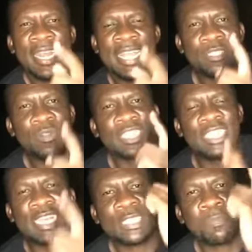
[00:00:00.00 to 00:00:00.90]
Let's
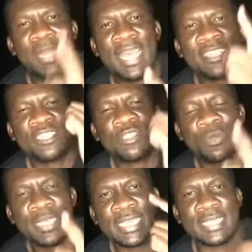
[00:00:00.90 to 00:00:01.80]
not just plant
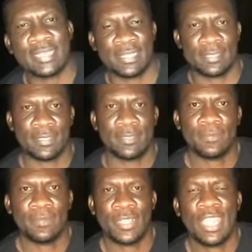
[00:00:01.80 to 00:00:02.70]
trees.
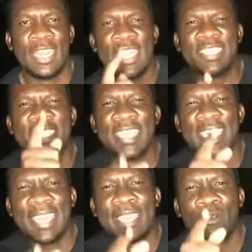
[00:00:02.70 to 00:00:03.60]
Let's
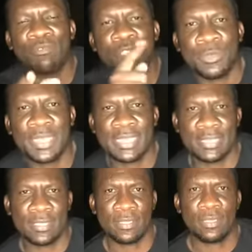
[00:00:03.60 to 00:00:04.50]
take care of
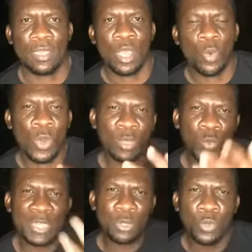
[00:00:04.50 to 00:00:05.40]
trees.
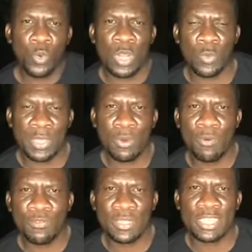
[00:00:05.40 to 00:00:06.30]
What we do when we
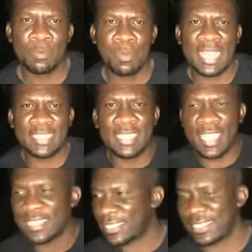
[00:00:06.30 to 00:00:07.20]
go for these
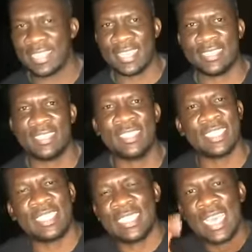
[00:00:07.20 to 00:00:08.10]
planting
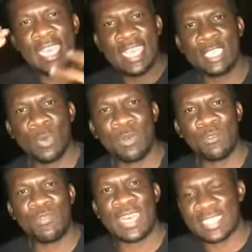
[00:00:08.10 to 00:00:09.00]
exercises is each one
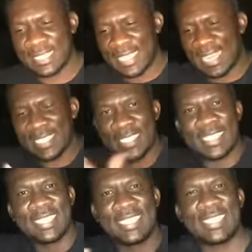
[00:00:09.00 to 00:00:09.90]
of us gets
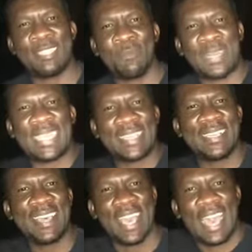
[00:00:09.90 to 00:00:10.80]
this
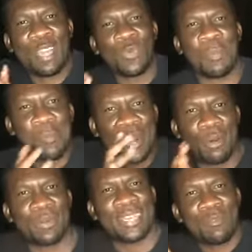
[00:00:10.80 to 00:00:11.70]
sapling and we
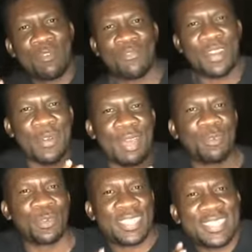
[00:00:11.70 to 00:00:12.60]
proudly move
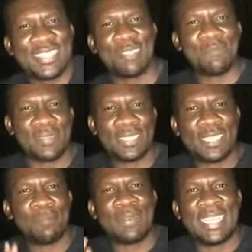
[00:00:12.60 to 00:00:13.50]
around with a
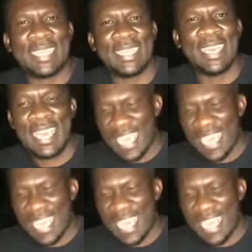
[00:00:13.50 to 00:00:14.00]
sapling,